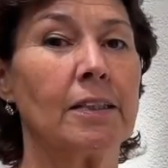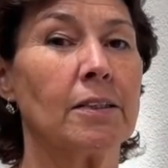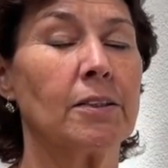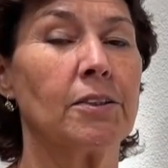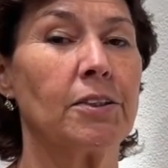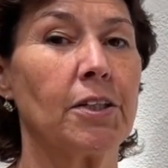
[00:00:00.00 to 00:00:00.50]

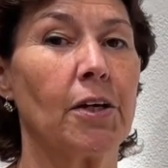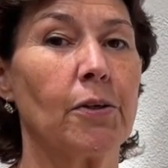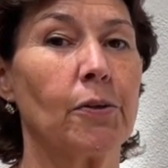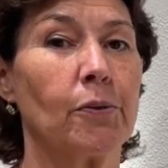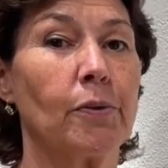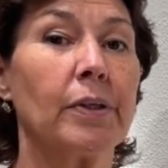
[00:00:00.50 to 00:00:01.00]

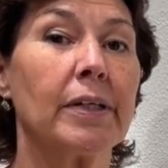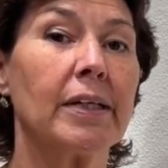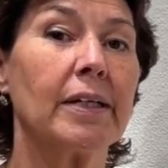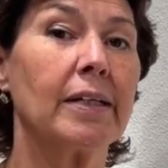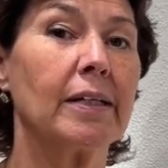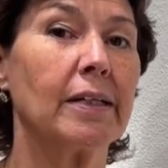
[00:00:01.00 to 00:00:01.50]
So
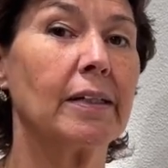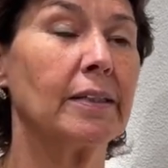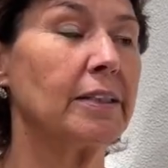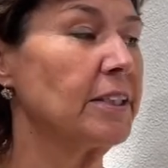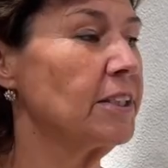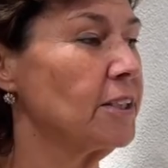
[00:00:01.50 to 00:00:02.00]

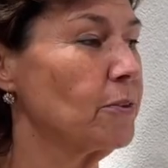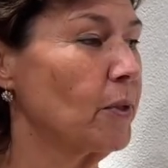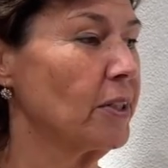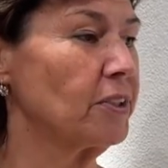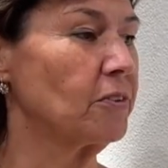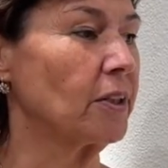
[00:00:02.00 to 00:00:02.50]
this is
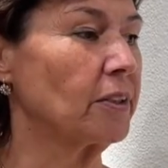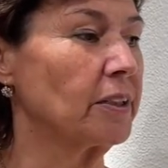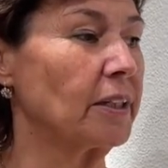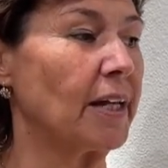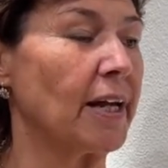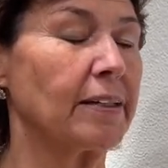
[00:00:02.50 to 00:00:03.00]
where I
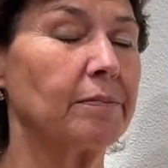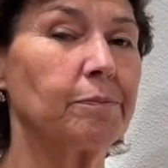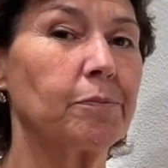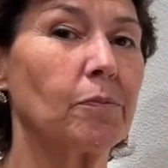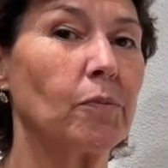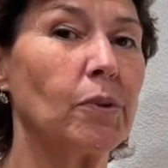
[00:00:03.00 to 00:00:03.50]
struggled a
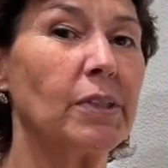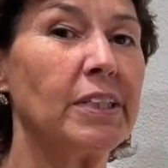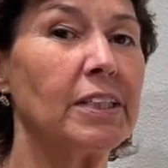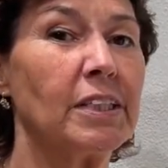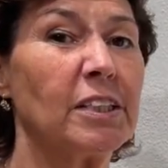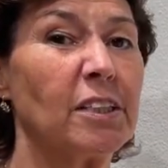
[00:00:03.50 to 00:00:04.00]
lot. We
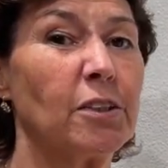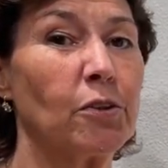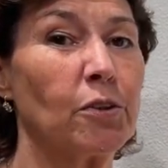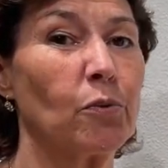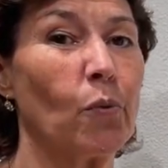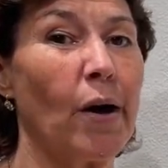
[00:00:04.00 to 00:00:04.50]
needed to
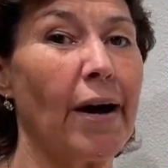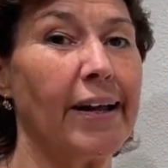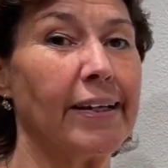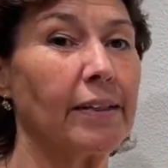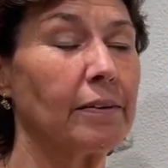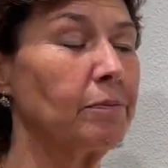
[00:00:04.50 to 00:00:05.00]
know the
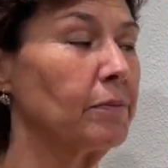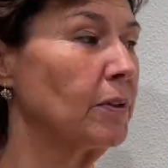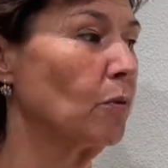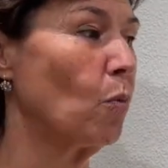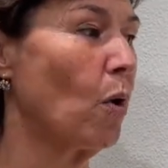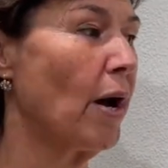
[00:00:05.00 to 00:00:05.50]
why.
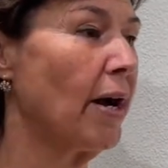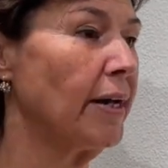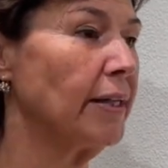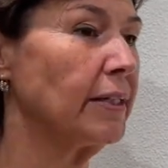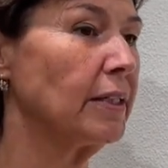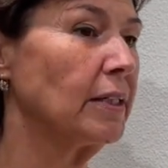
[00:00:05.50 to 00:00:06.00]
The
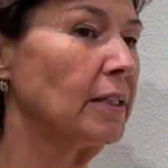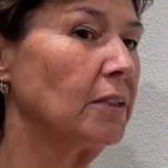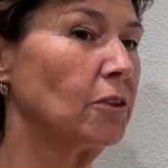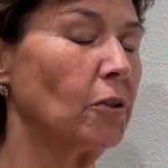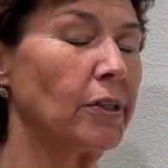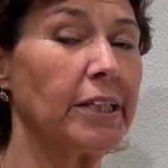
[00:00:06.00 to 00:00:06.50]
why
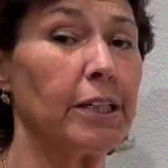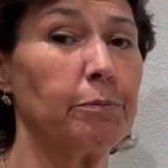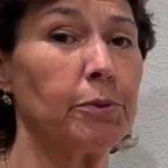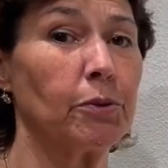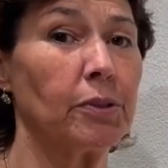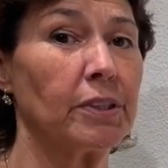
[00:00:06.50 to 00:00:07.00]
do I
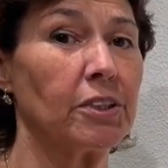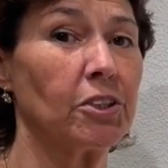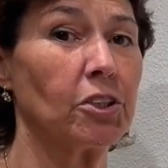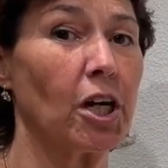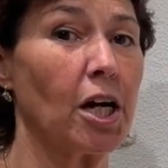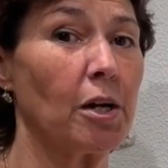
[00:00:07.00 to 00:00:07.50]
keep doing this
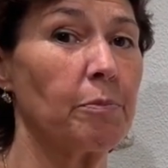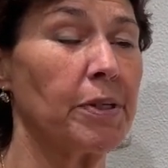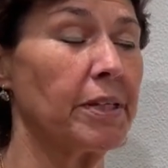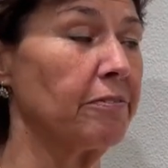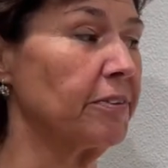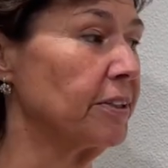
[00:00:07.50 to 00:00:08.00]
job
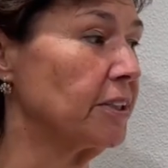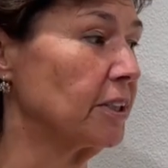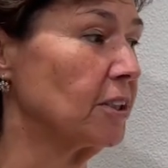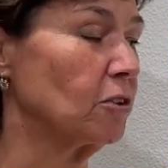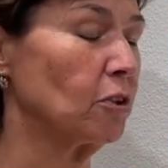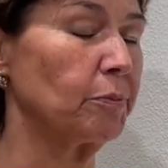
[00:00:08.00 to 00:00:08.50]
if it's
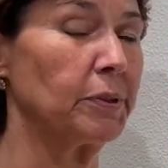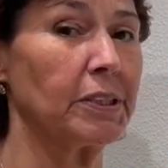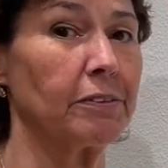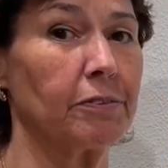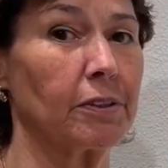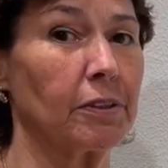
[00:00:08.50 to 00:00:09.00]
extremely
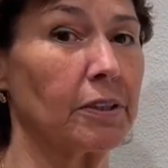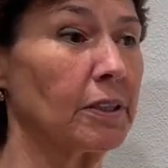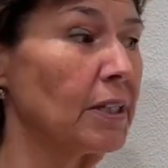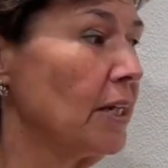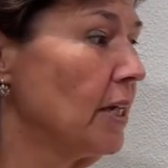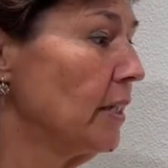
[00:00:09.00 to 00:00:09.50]
difficult?
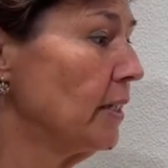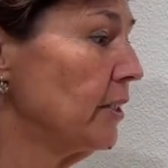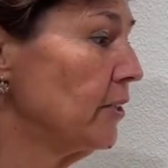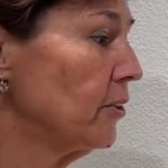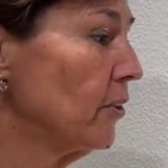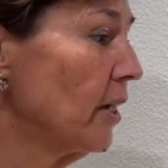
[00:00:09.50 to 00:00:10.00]

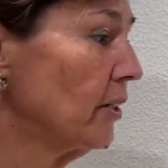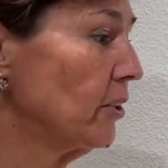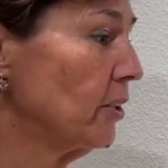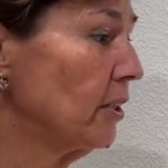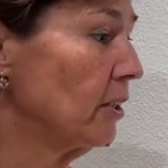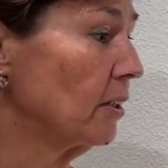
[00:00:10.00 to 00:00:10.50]
These are
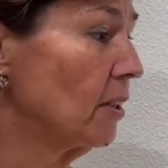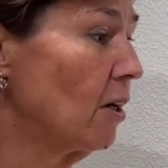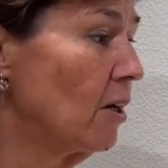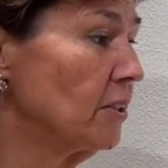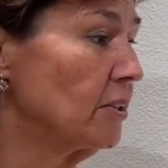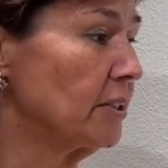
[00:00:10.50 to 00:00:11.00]
actually the
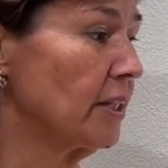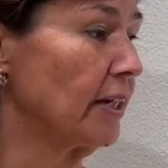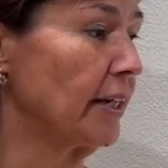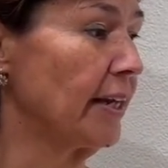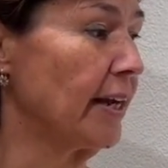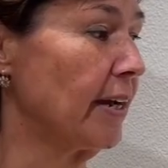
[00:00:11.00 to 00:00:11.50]
cons that
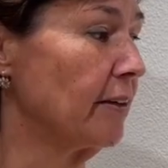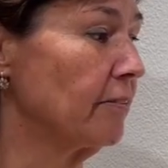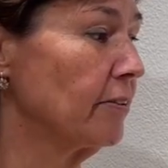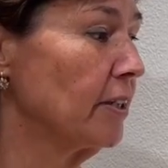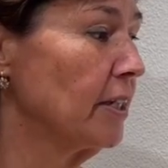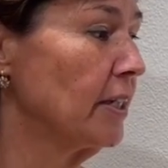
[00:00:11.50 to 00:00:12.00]
I have
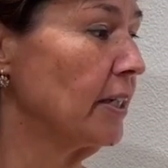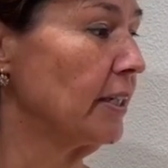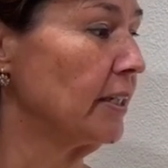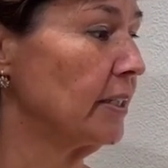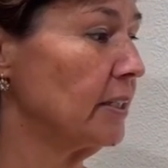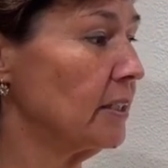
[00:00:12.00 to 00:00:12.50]

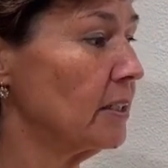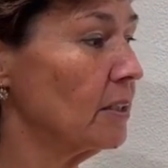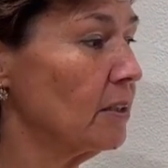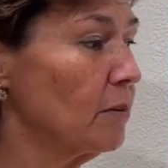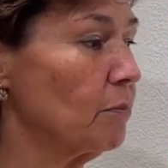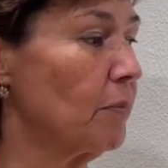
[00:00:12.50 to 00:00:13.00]
in
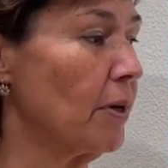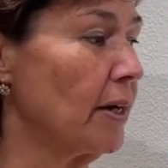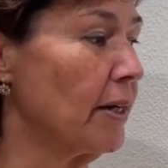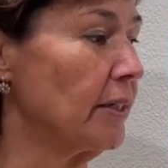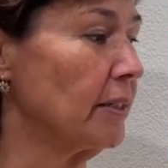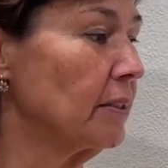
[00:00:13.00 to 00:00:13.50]

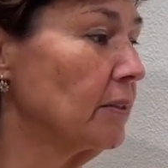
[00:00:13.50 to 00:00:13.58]
my